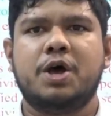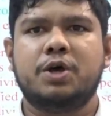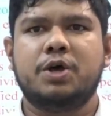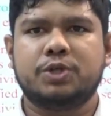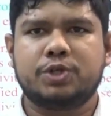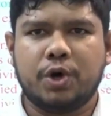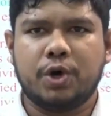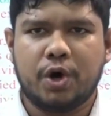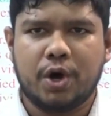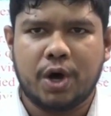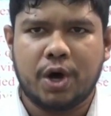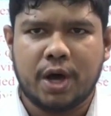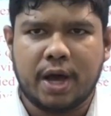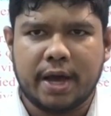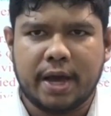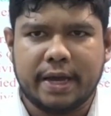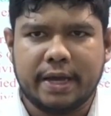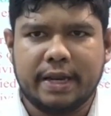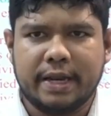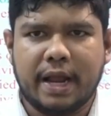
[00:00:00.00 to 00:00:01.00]
So
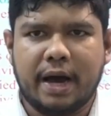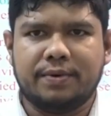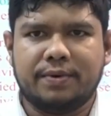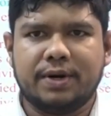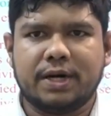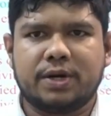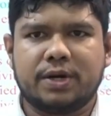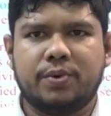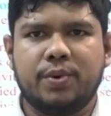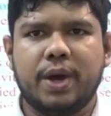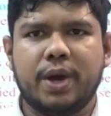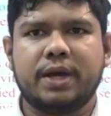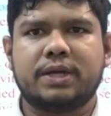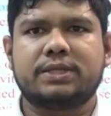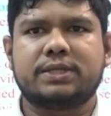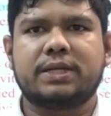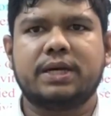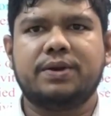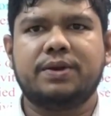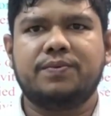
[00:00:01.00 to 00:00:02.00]
in our
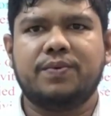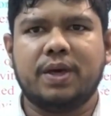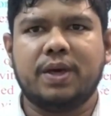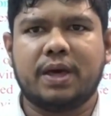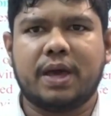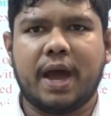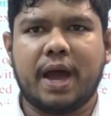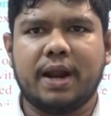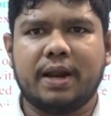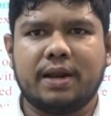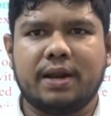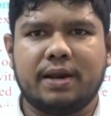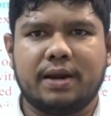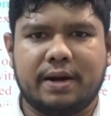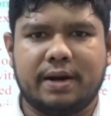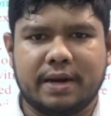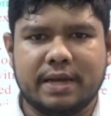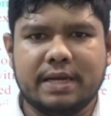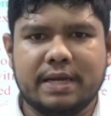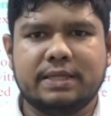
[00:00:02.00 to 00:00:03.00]
correction we can
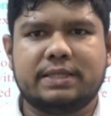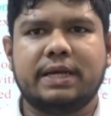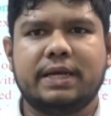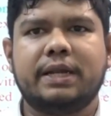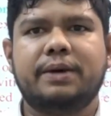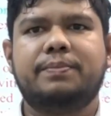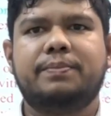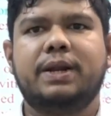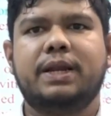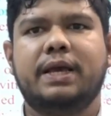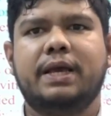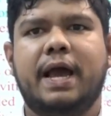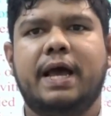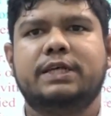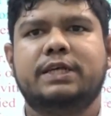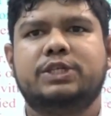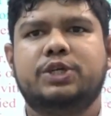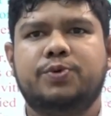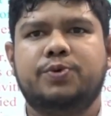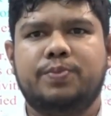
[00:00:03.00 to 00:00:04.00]
reasonably
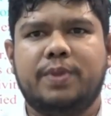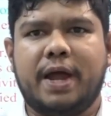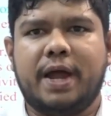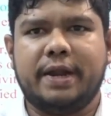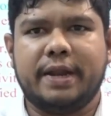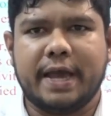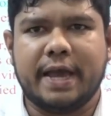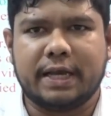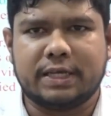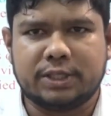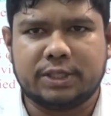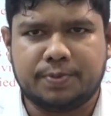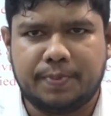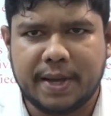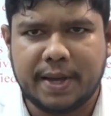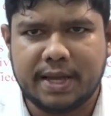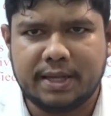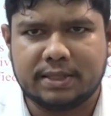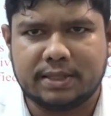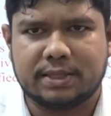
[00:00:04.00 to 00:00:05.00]
assume that
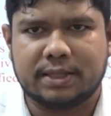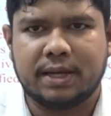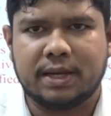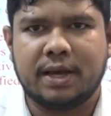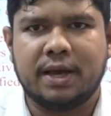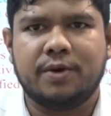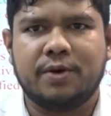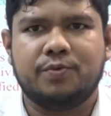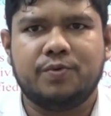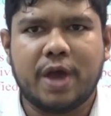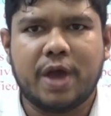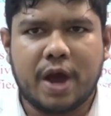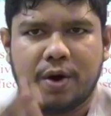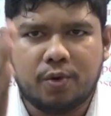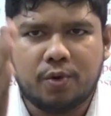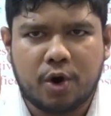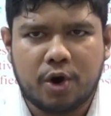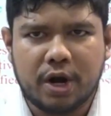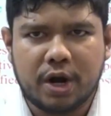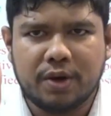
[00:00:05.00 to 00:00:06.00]
expense, we
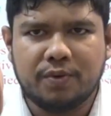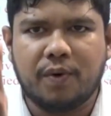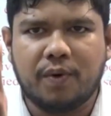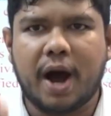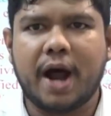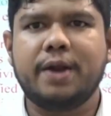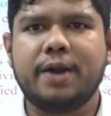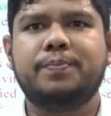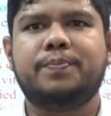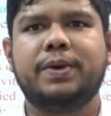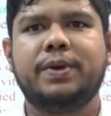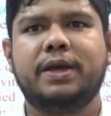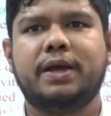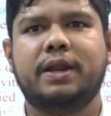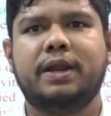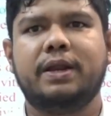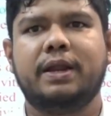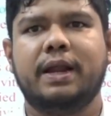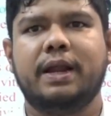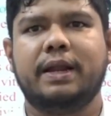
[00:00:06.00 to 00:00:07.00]
have only one
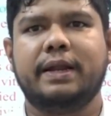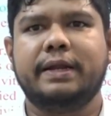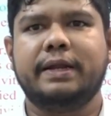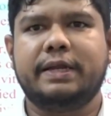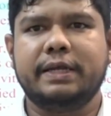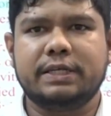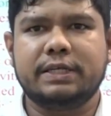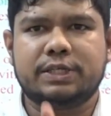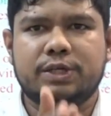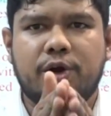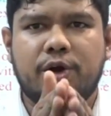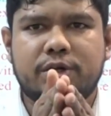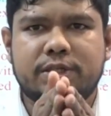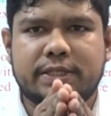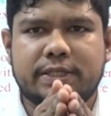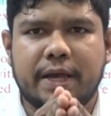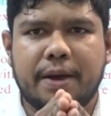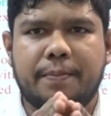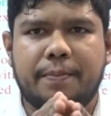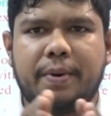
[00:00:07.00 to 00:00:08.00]
P&L. It is
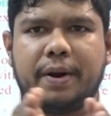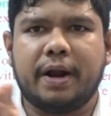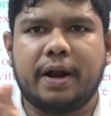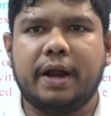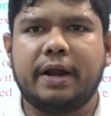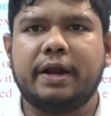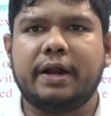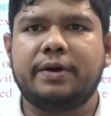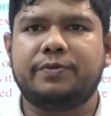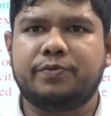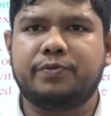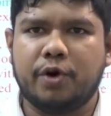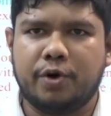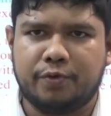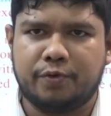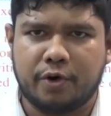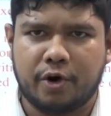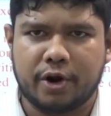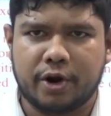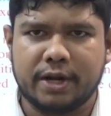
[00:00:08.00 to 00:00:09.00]
not separated for
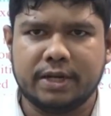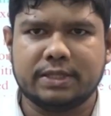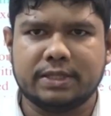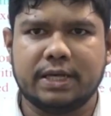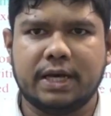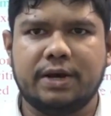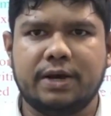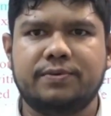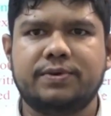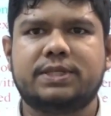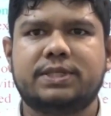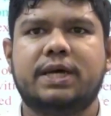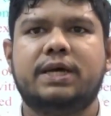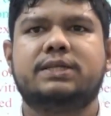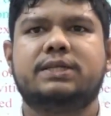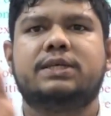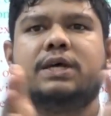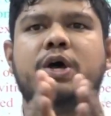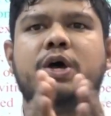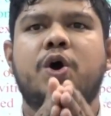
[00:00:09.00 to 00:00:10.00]
foreign
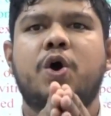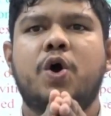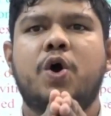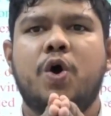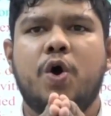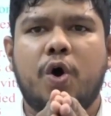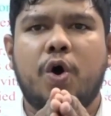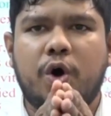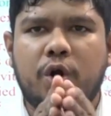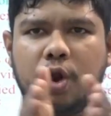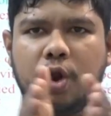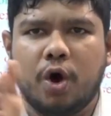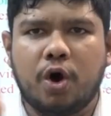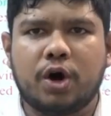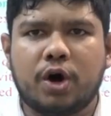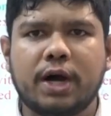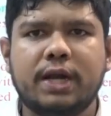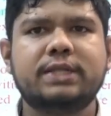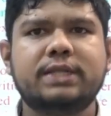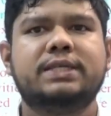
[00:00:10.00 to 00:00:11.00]
services or
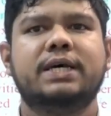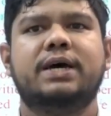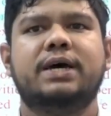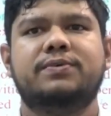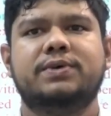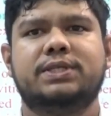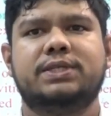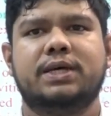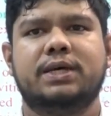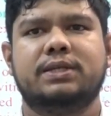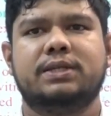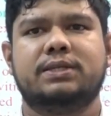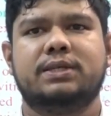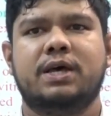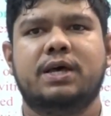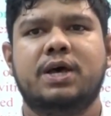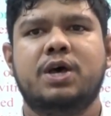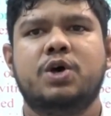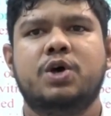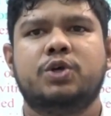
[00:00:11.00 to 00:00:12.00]
local
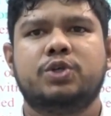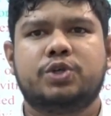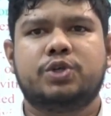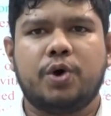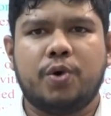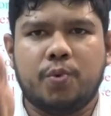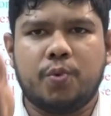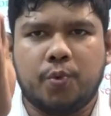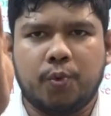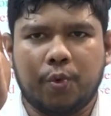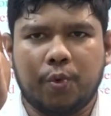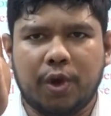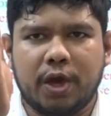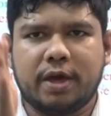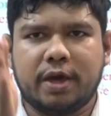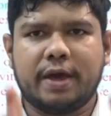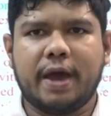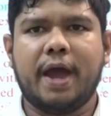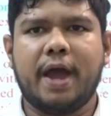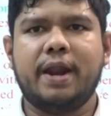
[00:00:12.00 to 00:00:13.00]
services. So
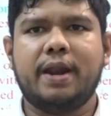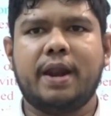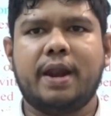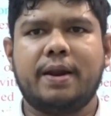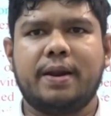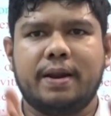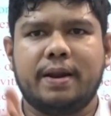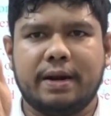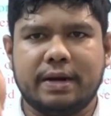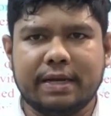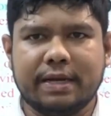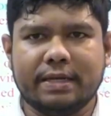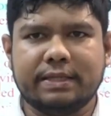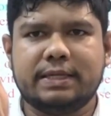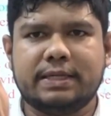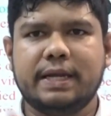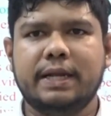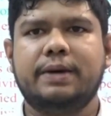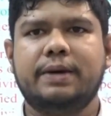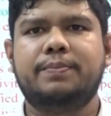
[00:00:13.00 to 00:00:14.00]
we can
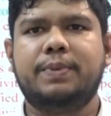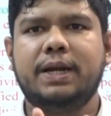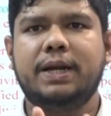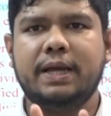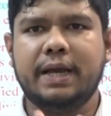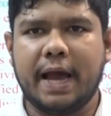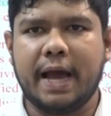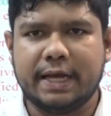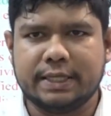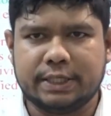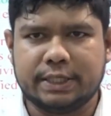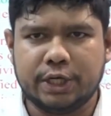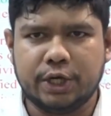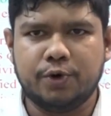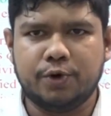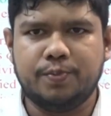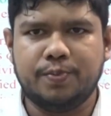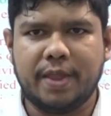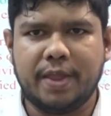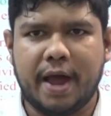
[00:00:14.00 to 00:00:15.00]
reasonably
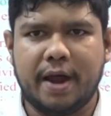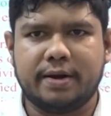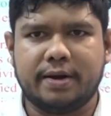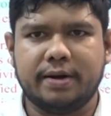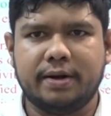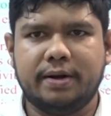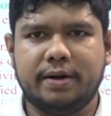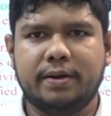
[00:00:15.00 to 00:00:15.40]
assume that